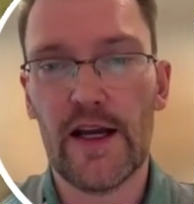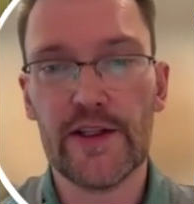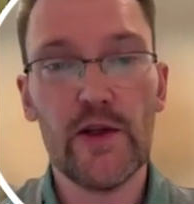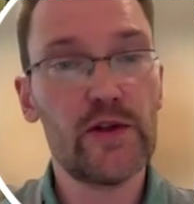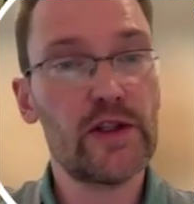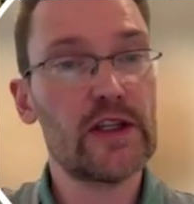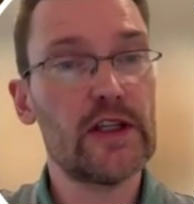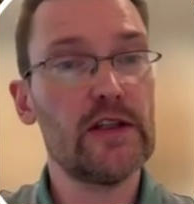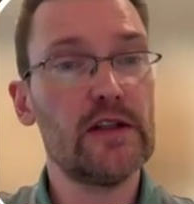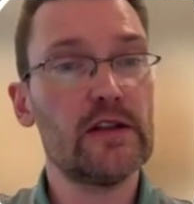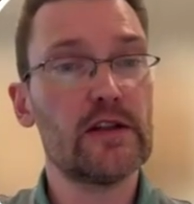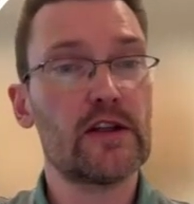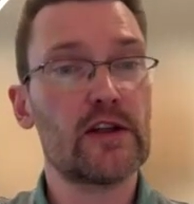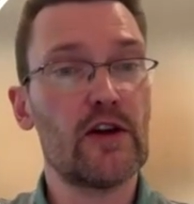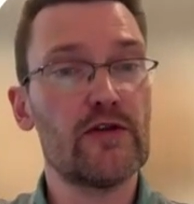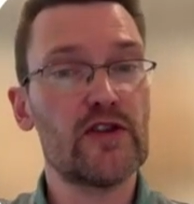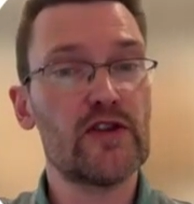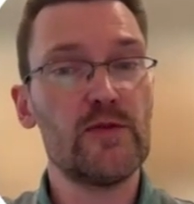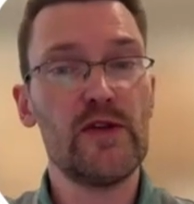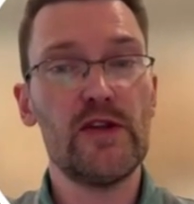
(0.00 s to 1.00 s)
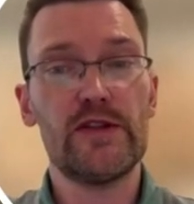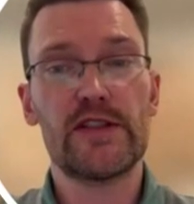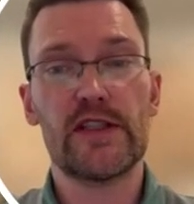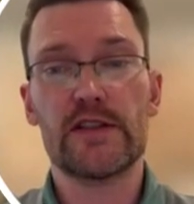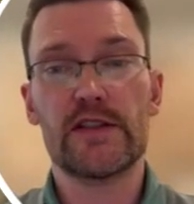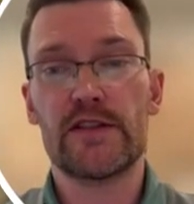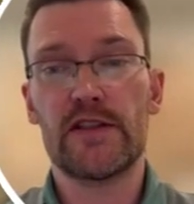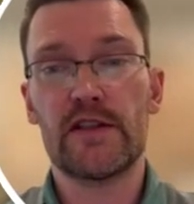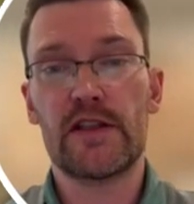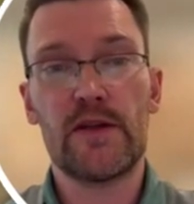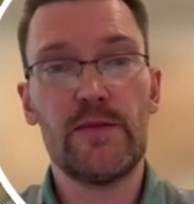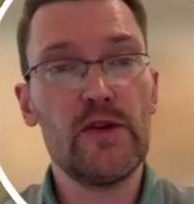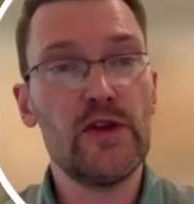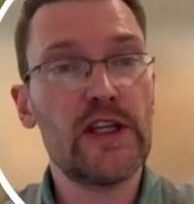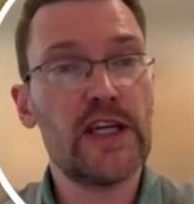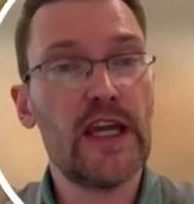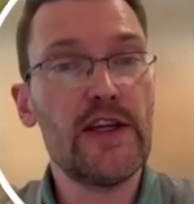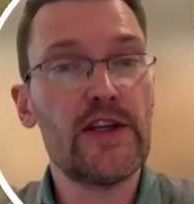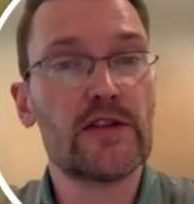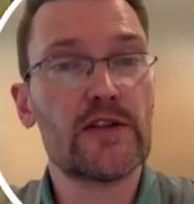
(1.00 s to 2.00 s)
You can contribute to
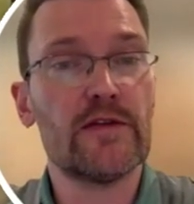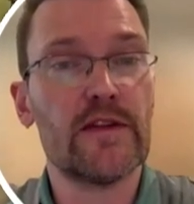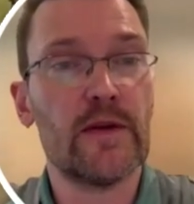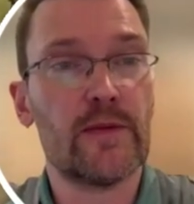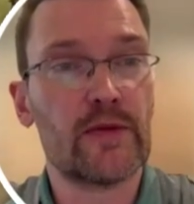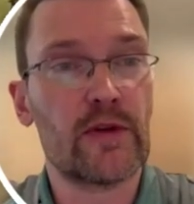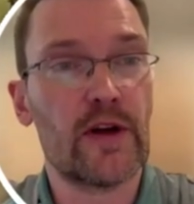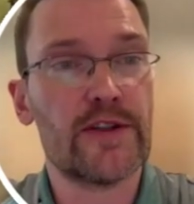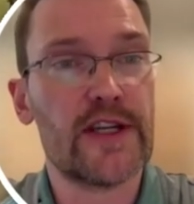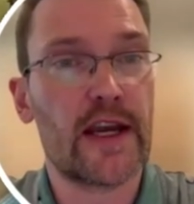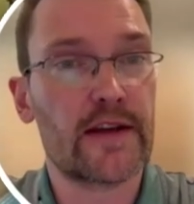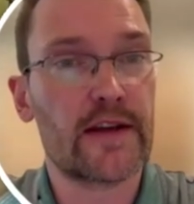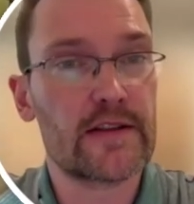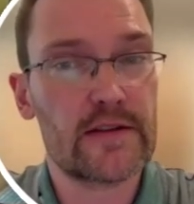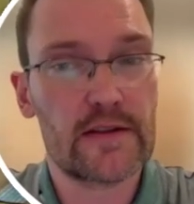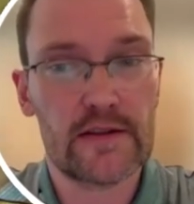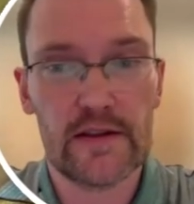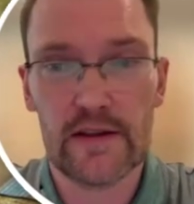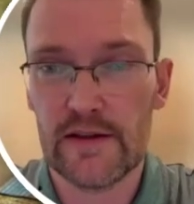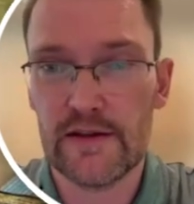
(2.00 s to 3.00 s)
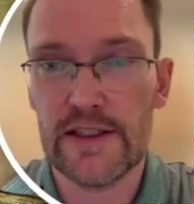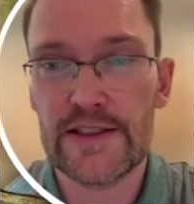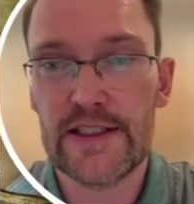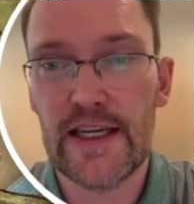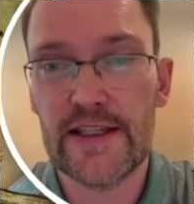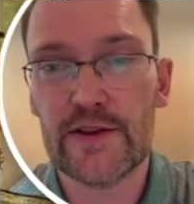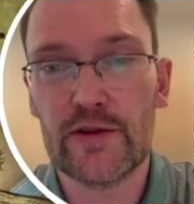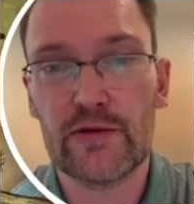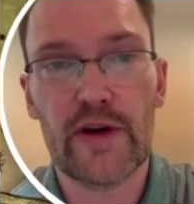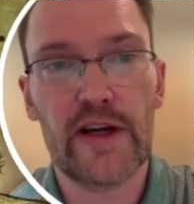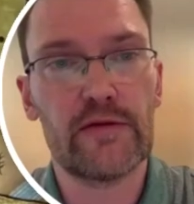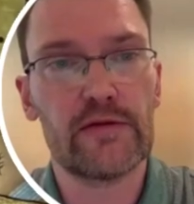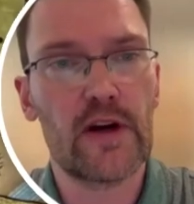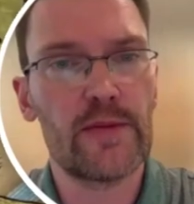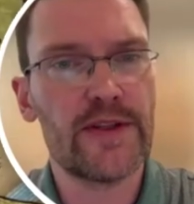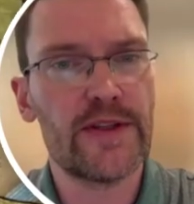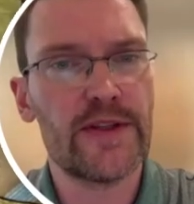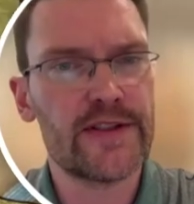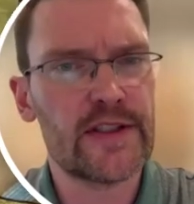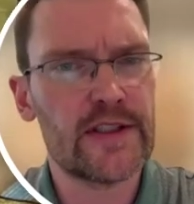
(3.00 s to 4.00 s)
communication of the project. In this case, Greg
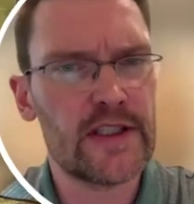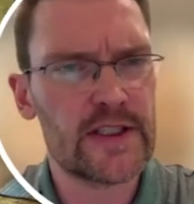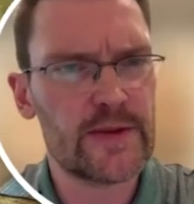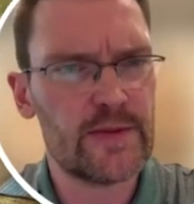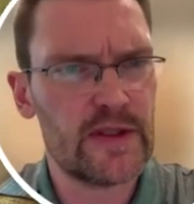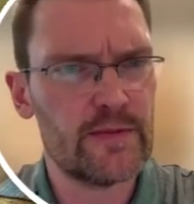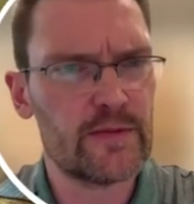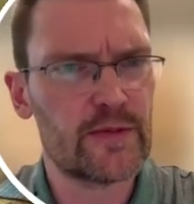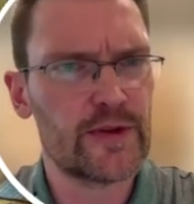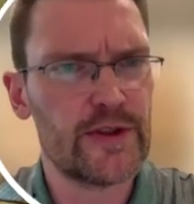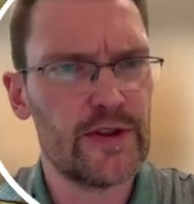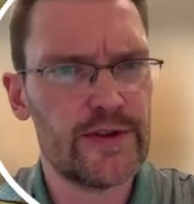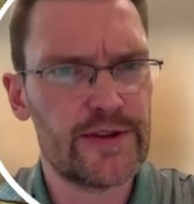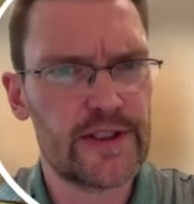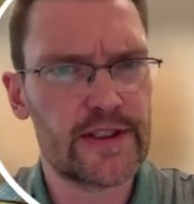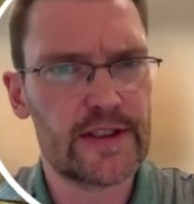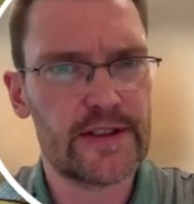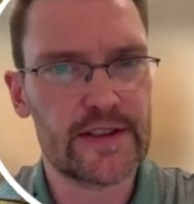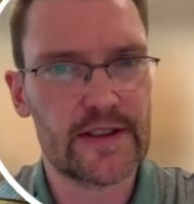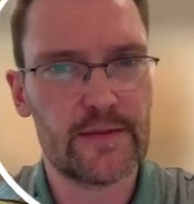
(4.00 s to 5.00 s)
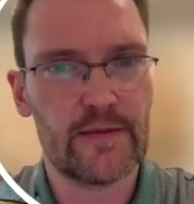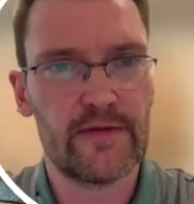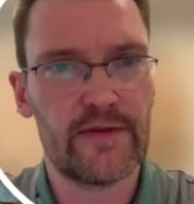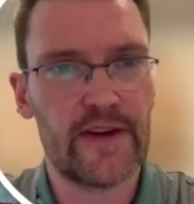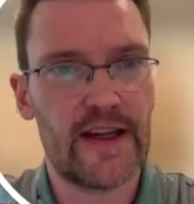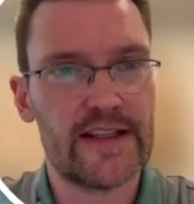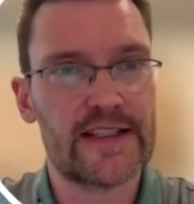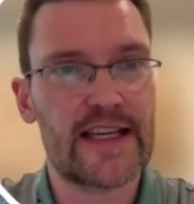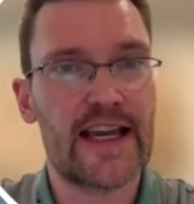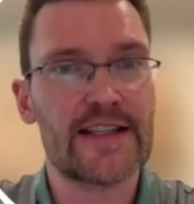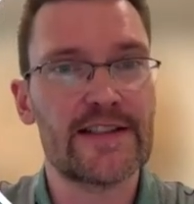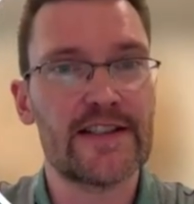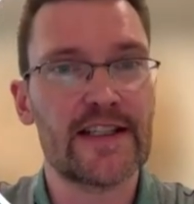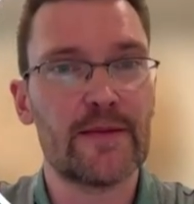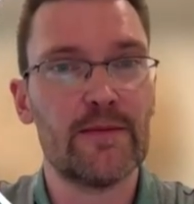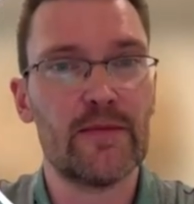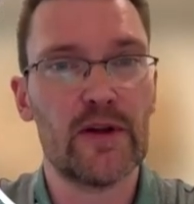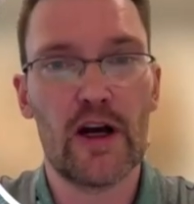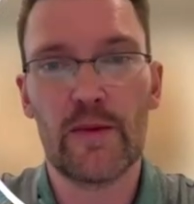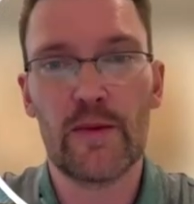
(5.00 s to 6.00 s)
Robinson has been producing some
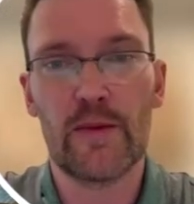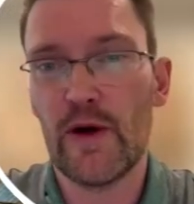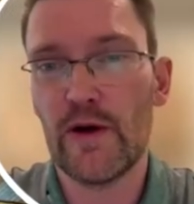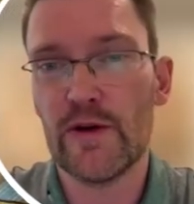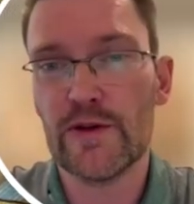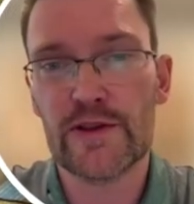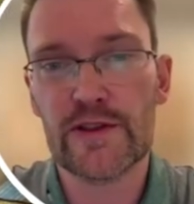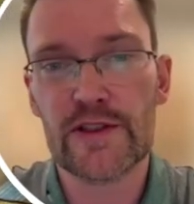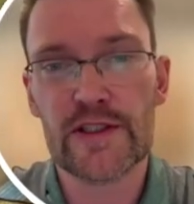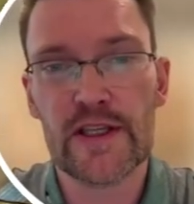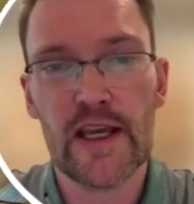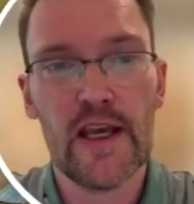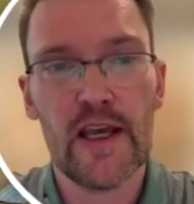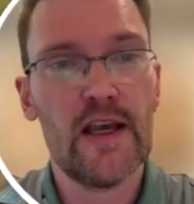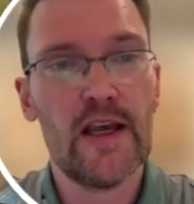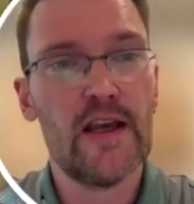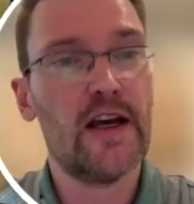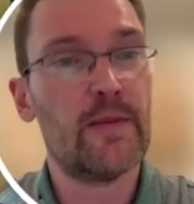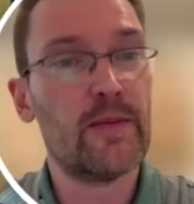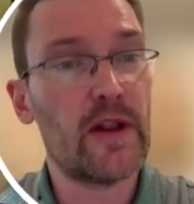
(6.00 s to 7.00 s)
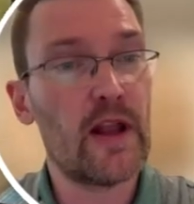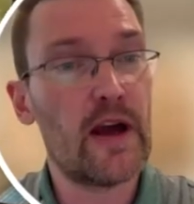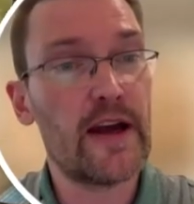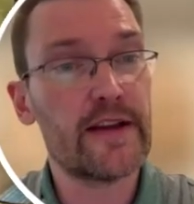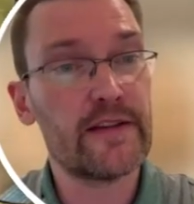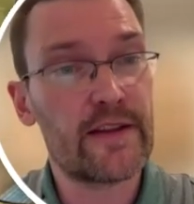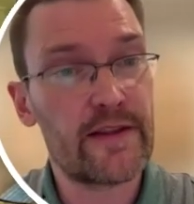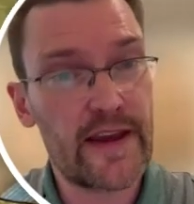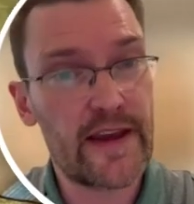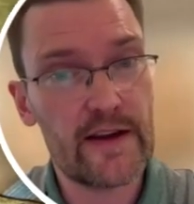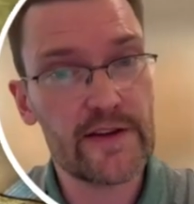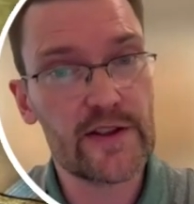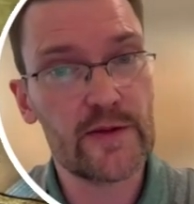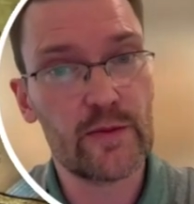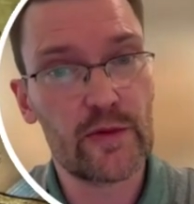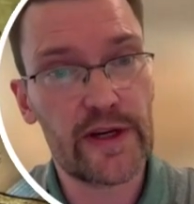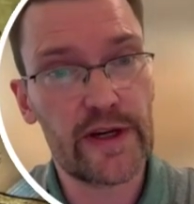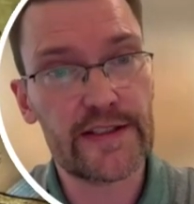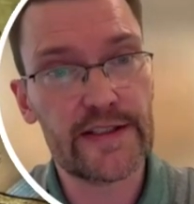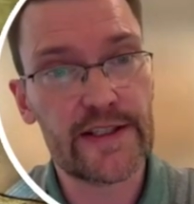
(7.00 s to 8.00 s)
fantastic blog posts applying the
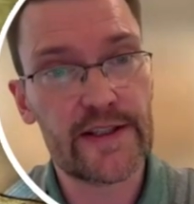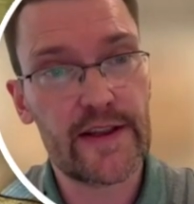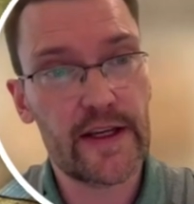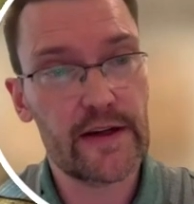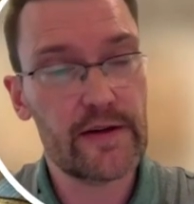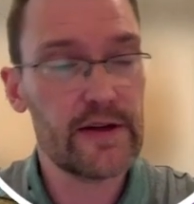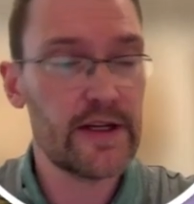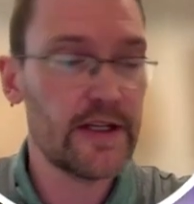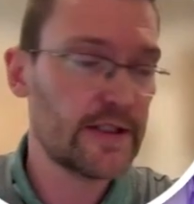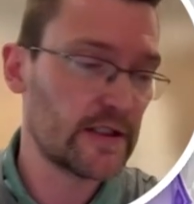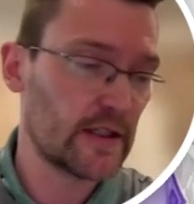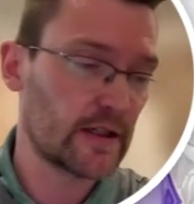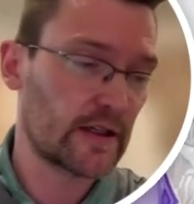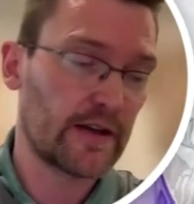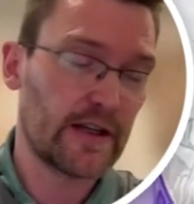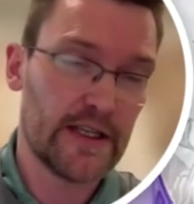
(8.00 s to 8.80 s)
1,000 brains theory to